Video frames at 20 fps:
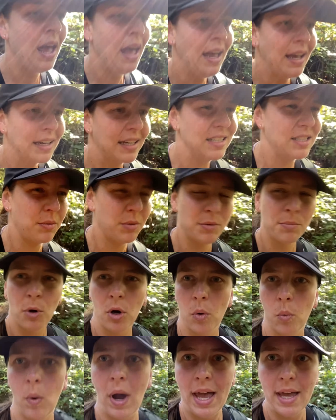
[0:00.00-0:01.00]
because it was more
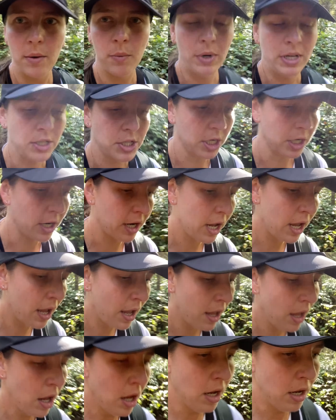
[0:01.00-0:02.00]
wet winter,
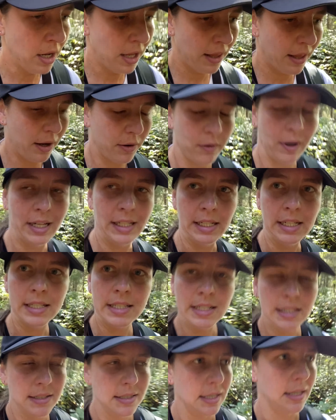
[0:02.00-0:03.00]
that rainy
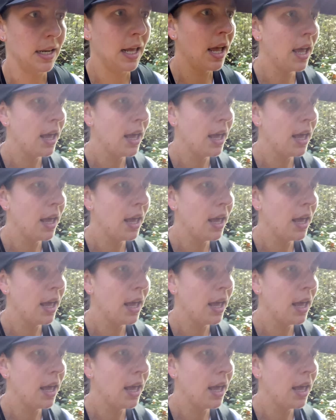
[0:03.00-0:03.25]
season.